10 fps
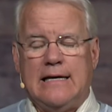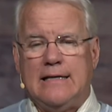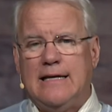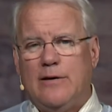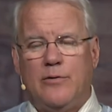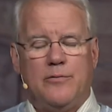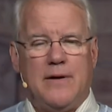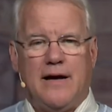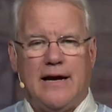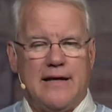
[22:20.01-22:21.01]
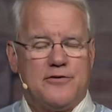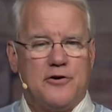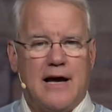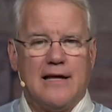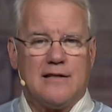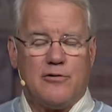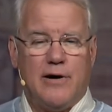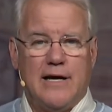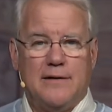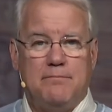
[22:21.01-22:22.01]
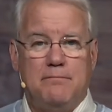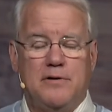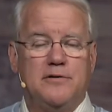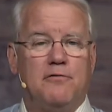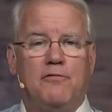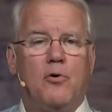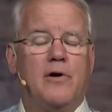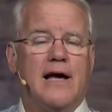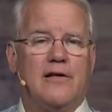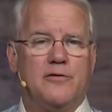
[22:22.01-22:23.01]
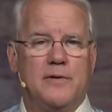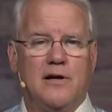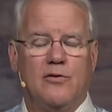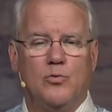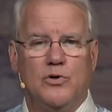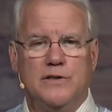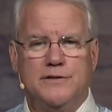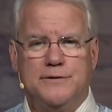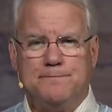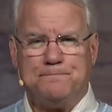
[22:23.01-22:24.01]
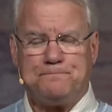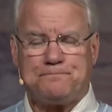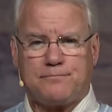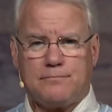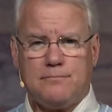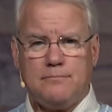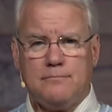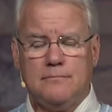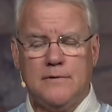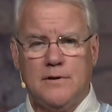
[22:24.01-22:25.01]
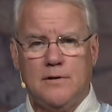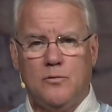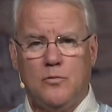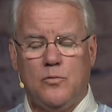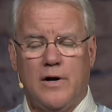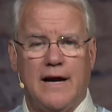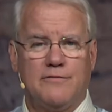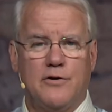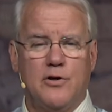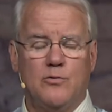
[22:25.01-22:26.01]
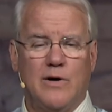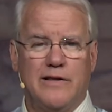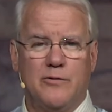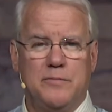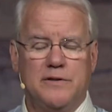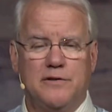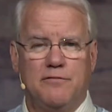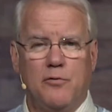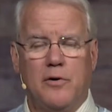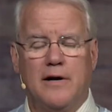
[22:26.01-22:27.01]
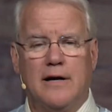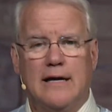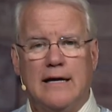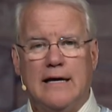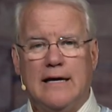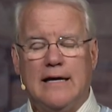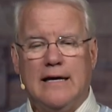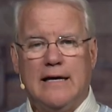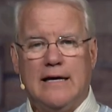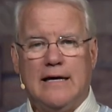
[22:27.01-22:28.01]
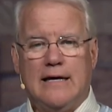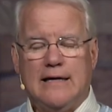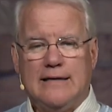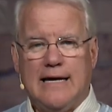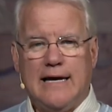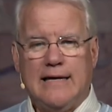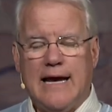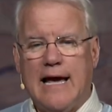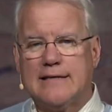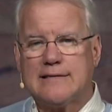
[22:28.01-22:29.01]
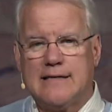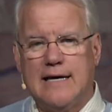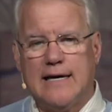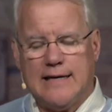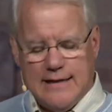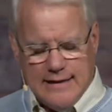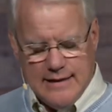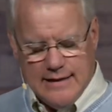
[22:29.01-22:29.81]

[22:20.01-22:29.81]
They were about 8th or 9th grade building a fort out in the middle of the woods. One afternoon while they were building the fort, Danny asked Ted.